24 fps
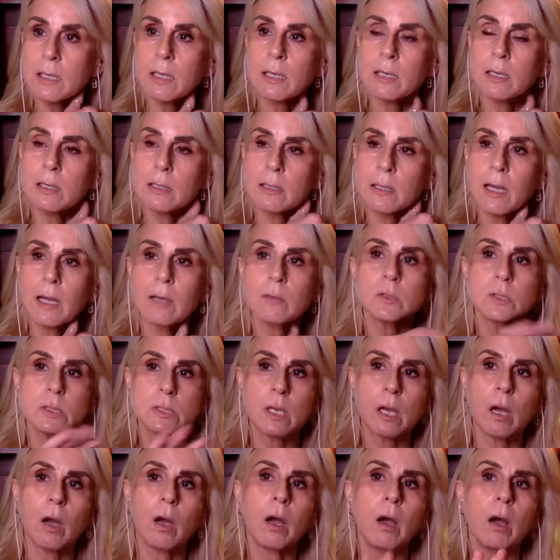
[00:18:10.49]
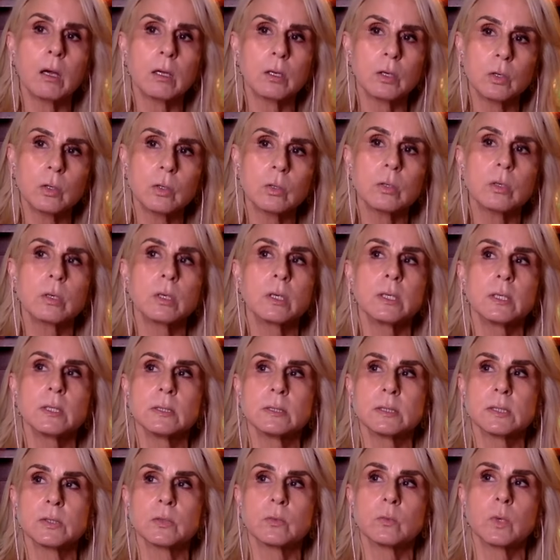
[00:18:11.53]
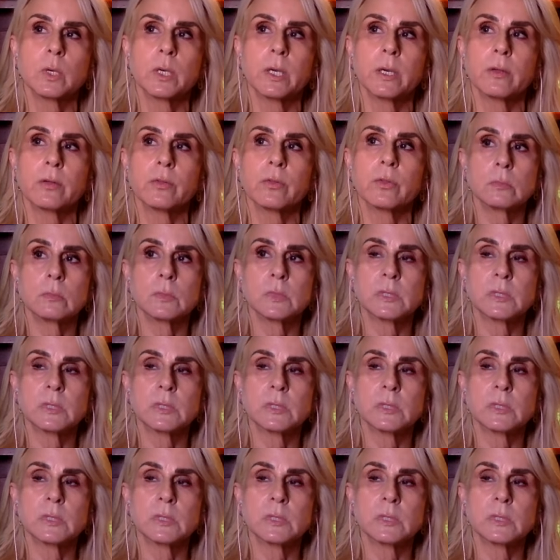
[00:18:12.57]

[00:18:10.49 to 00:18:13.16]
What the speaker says: and that was concurrent with